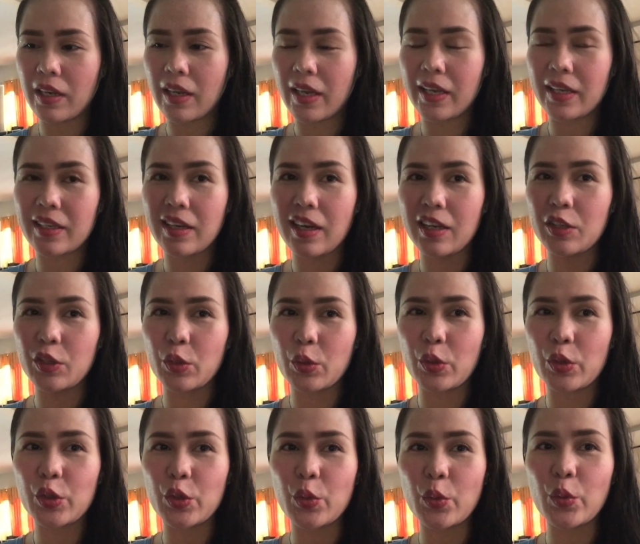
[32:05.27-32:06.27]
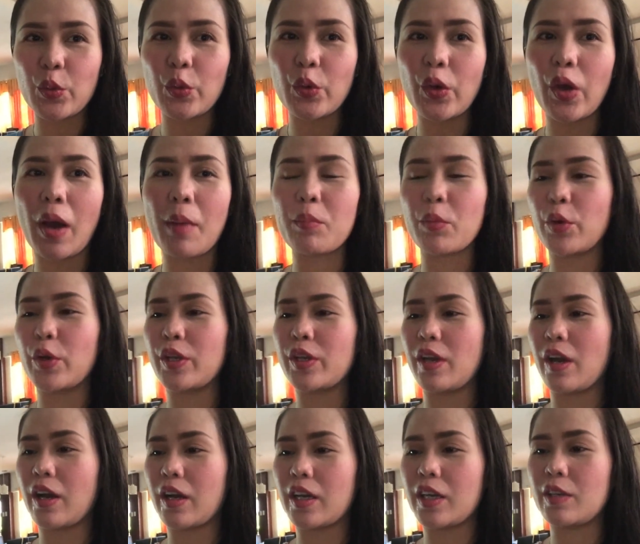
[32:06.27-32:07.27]
like ano yung amoy
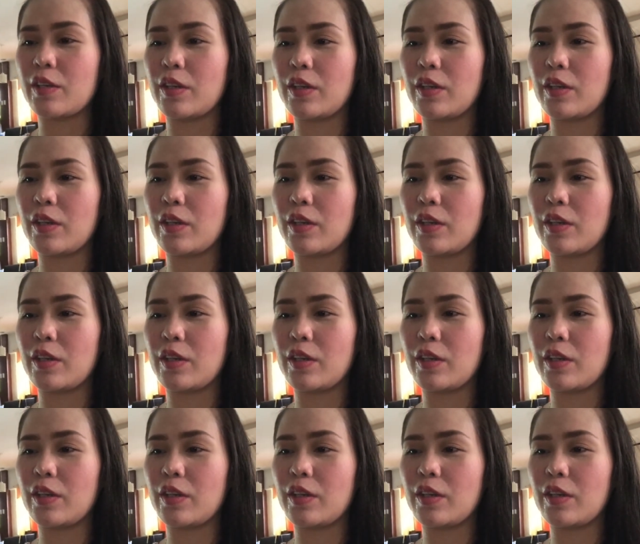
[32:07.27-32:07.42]
ng